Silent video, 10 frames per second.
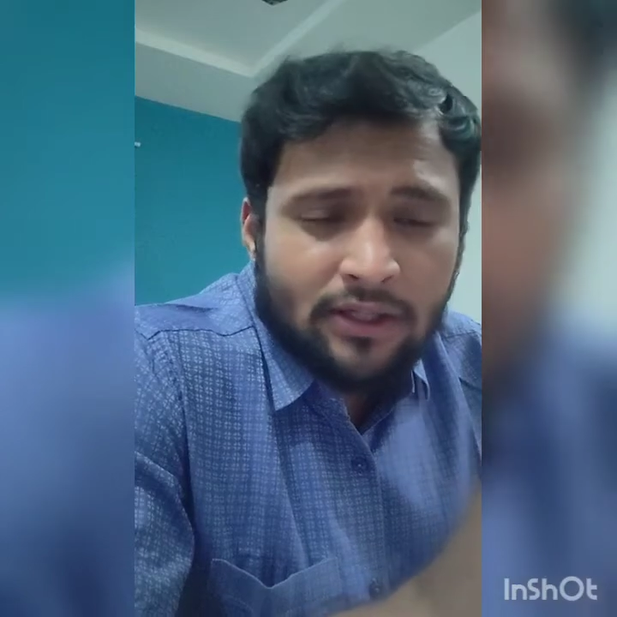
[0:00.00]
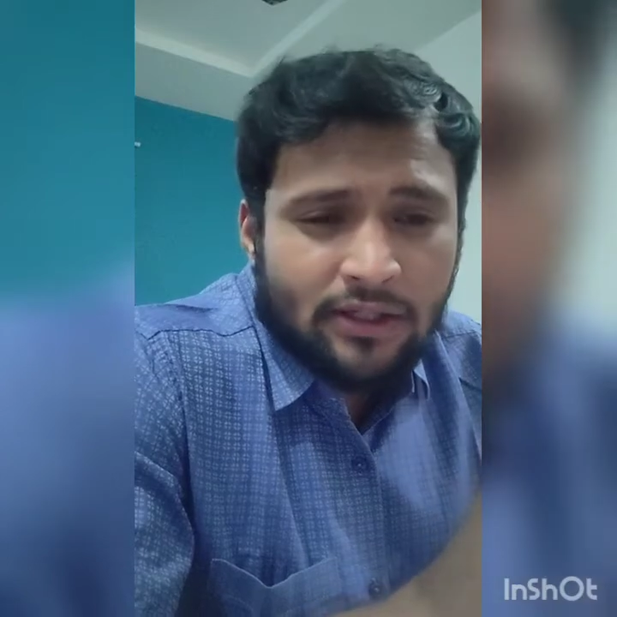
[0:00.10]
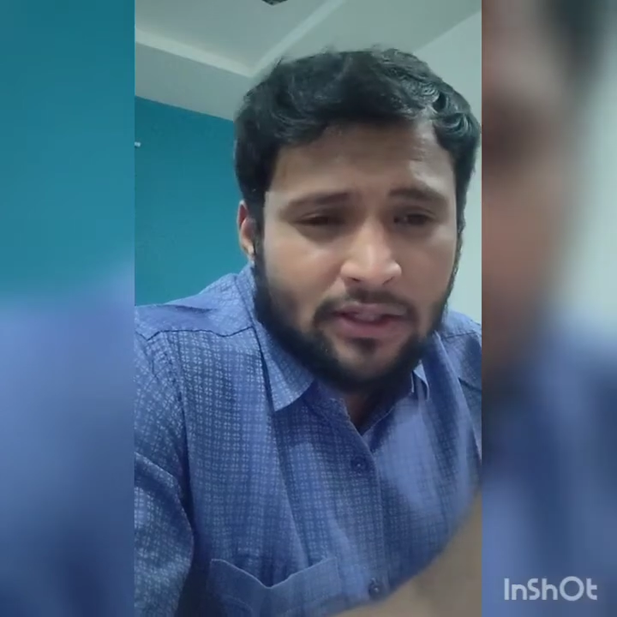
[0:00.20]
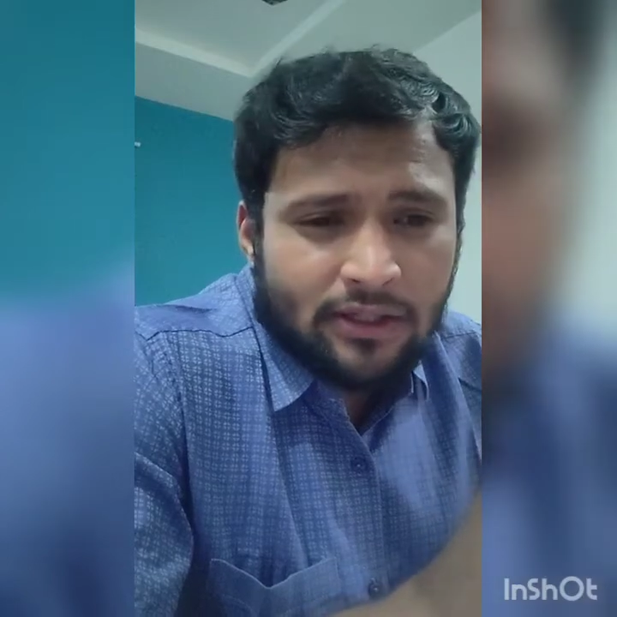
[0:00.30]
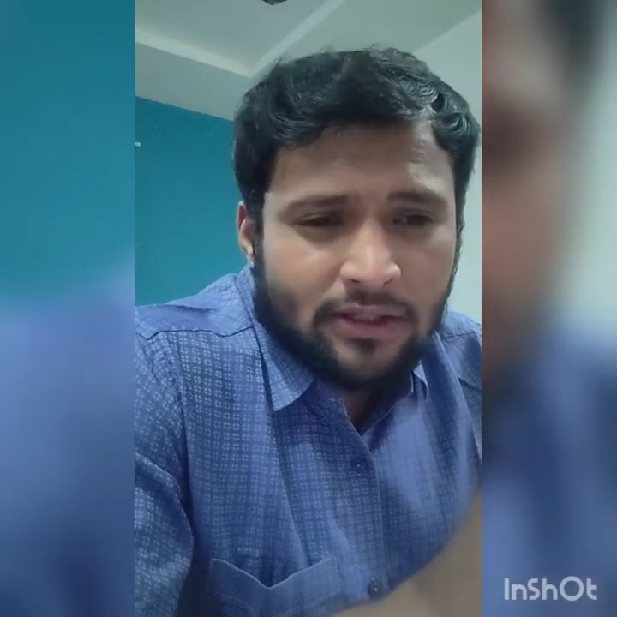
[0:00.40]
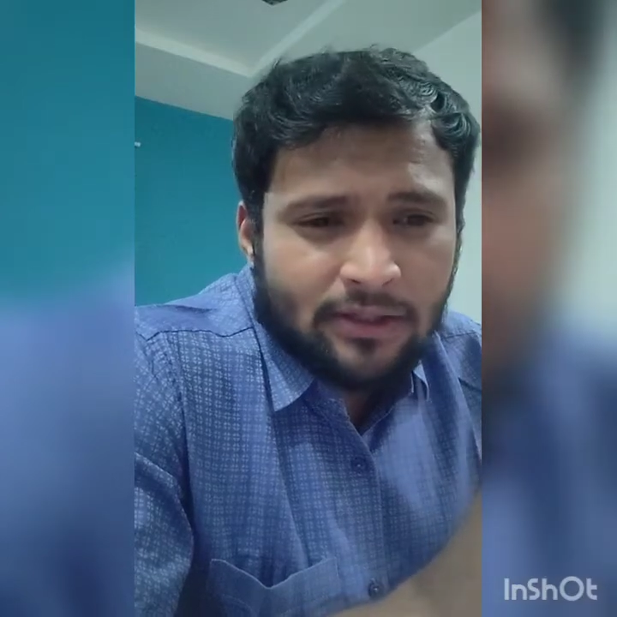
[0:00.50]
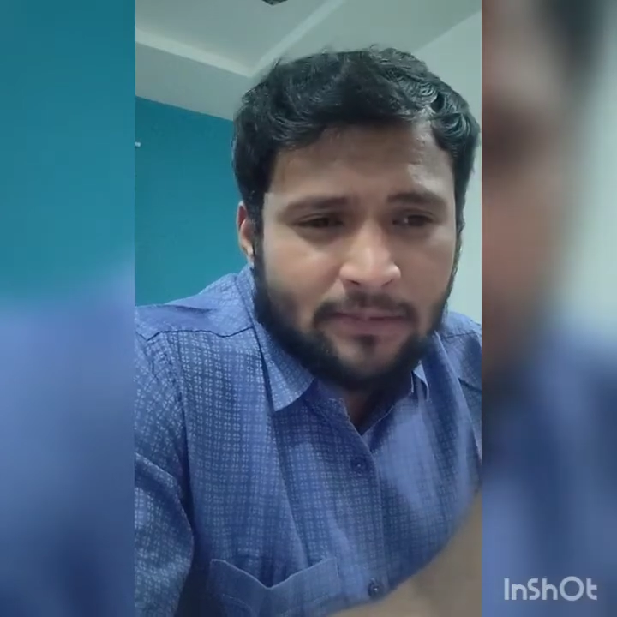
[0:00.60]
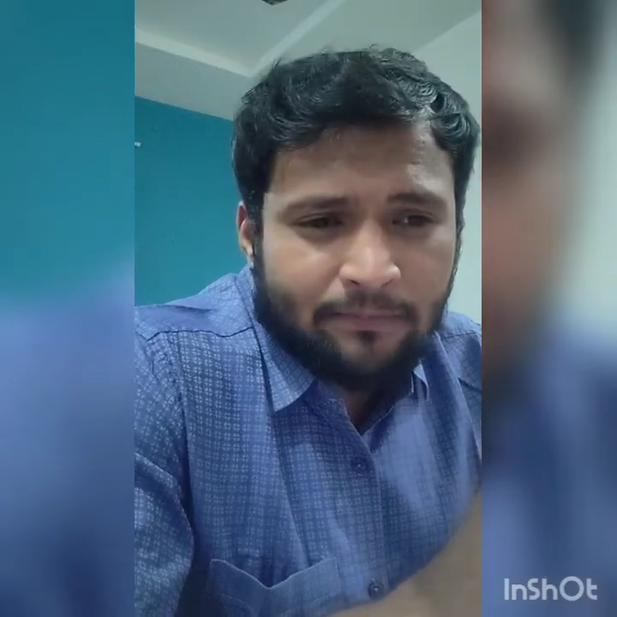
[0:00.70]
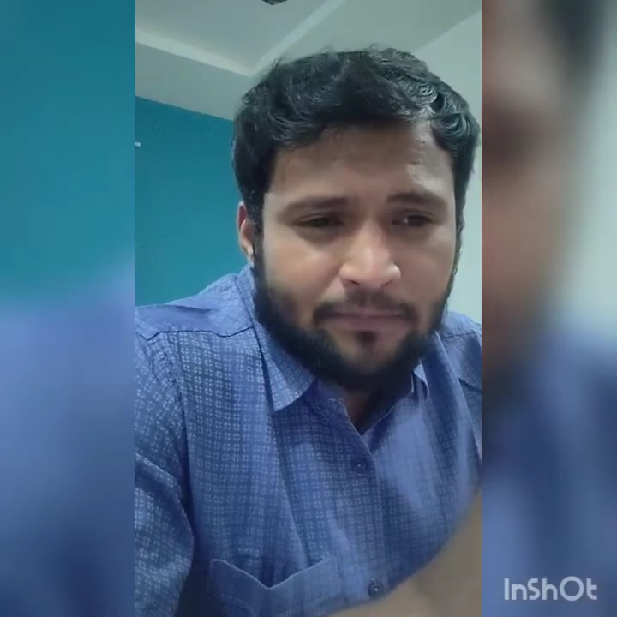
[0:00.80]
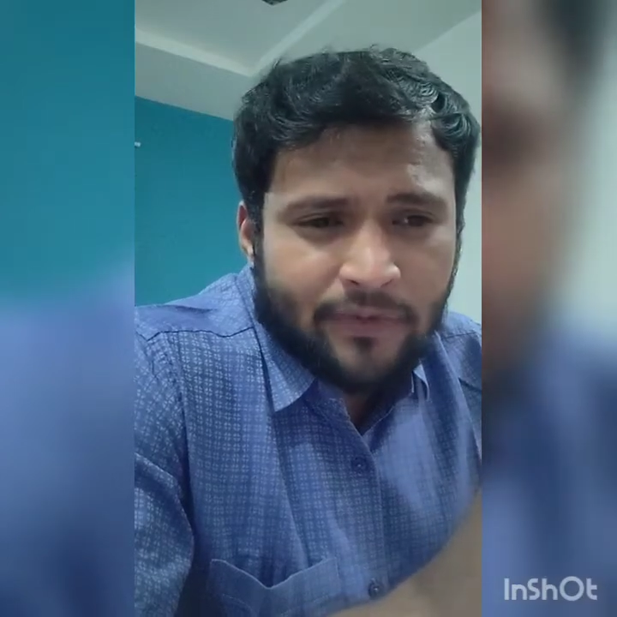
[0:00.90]

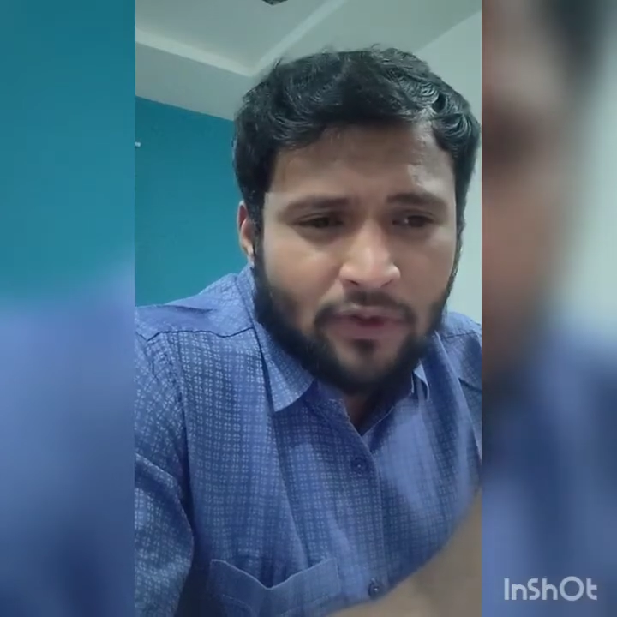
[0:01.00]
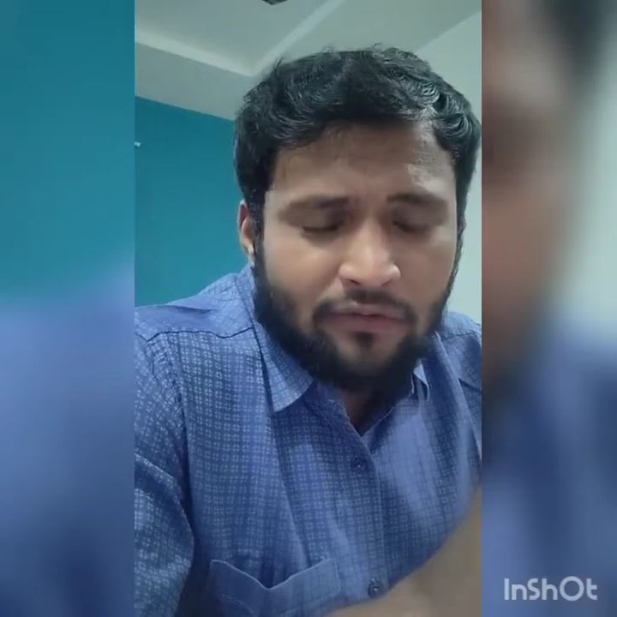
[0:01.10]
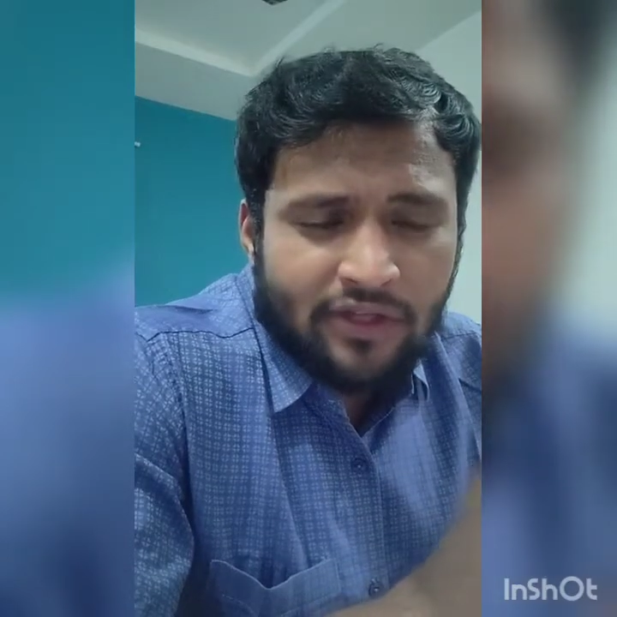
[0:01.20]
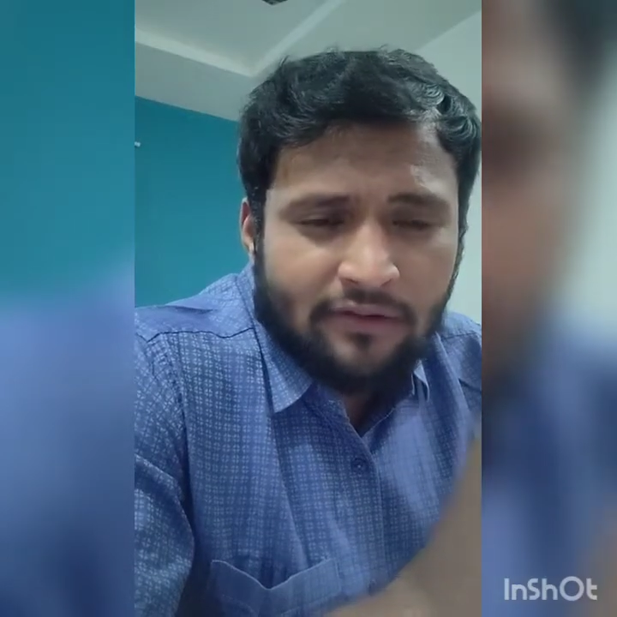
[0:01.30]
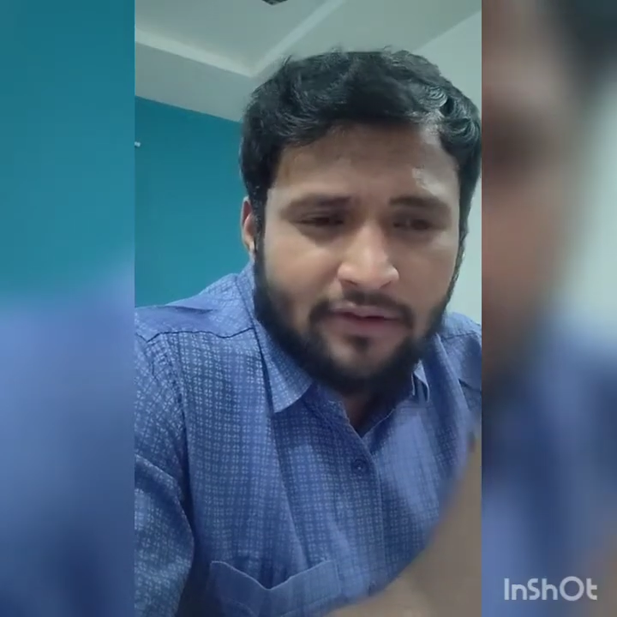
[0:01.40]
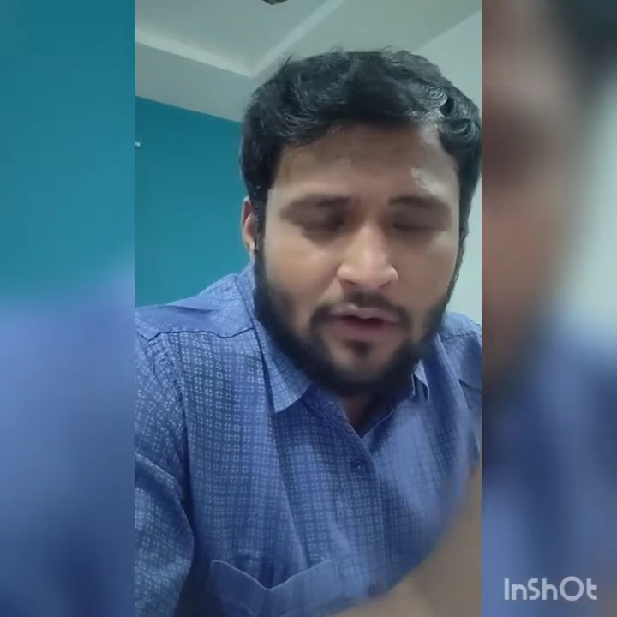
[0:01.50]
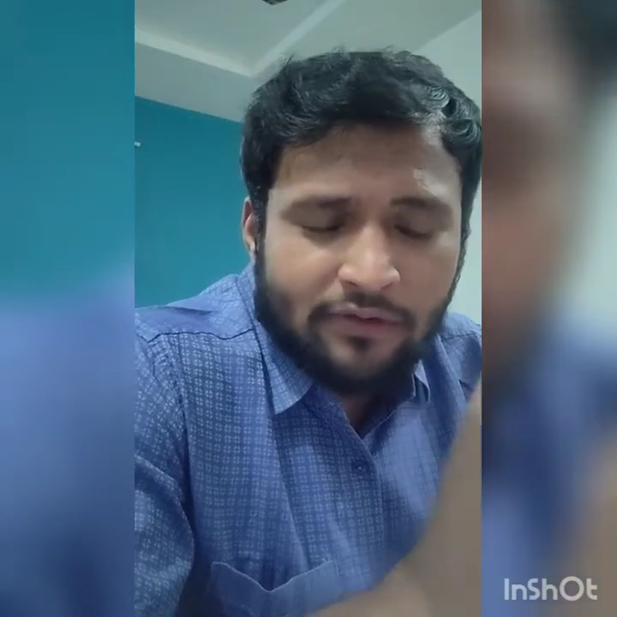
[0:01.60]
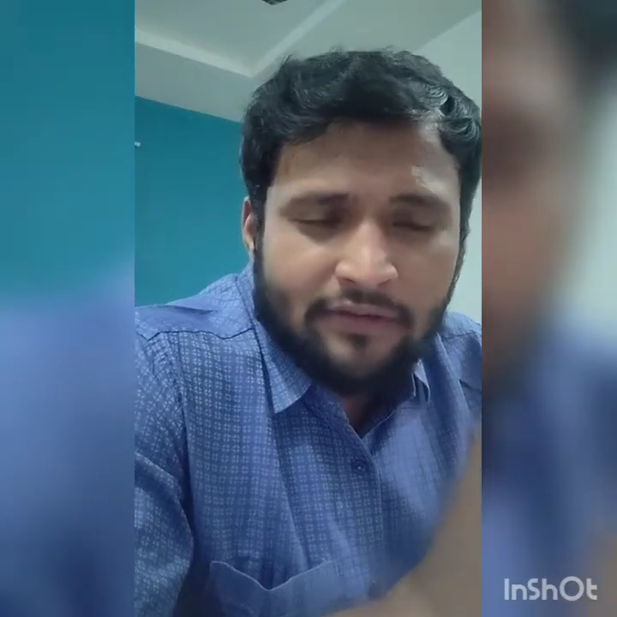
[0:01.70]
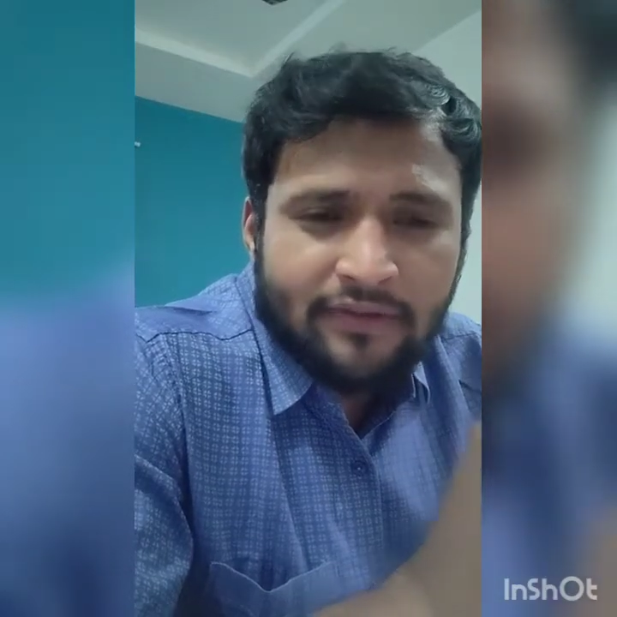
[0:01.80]
of the